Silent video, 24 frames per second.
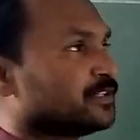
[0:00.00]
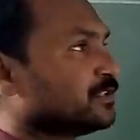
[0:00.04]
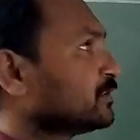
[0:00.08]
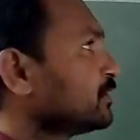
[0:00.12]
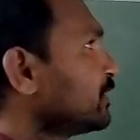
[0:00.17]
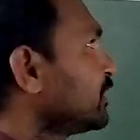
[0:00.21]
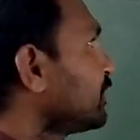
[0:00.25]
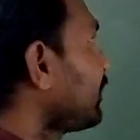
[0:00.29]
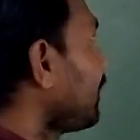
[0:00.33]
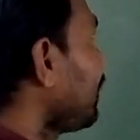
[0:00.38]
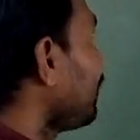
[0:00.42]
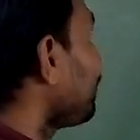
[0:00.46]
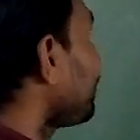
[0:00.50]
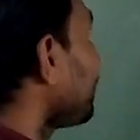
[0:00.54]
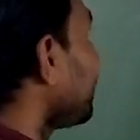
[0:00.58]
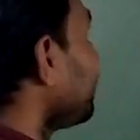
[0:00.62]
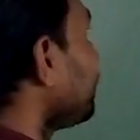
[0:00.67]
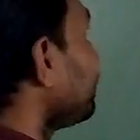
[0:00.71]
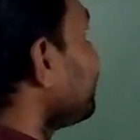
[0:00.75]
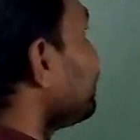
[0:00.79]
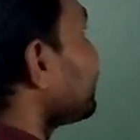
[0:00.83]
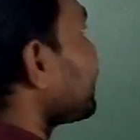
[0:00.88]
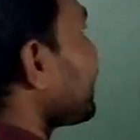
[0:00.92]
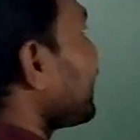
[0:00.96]
And how
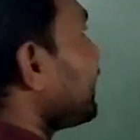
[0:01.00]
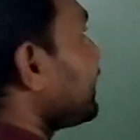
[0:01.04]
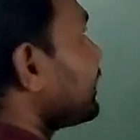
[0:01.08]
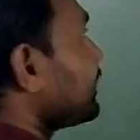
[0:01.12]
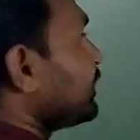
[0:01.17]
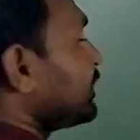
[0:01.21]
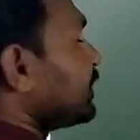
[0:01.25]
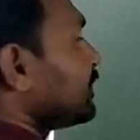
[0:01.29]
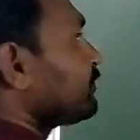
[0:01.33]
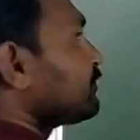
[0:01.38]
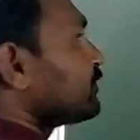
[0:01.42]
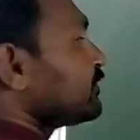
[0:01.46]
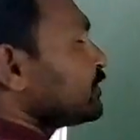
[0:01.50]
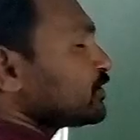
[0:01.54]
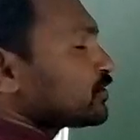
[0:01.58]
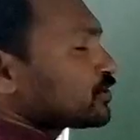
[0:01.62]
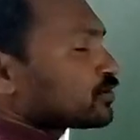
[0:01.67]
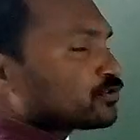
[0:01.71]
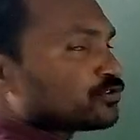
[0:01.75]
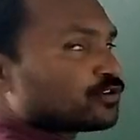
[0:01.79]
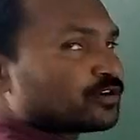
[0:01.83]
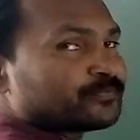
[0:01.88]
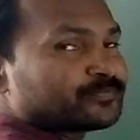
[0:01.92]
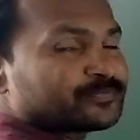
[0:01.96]
can we write the definition
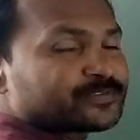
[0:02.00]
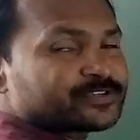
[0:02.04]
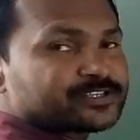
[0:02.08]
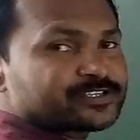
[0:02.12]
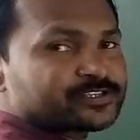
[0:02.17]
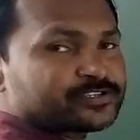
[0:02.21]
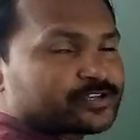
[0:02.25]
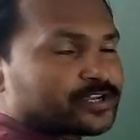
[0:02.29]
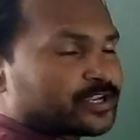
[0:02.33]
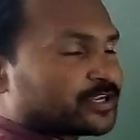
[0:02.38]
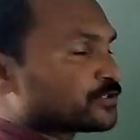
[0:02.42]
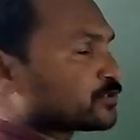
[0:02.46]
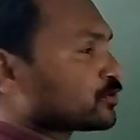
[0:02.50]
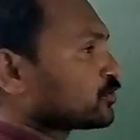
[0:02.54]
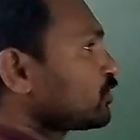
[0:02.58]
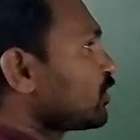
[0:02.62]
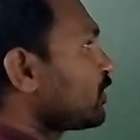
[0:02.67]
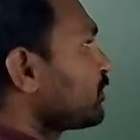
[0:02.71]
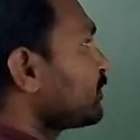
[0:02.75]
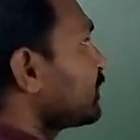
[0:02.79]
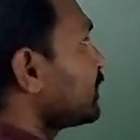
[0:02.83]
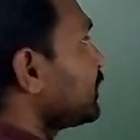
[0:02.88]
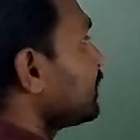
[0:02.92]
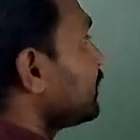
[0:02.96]
of this taxonomy?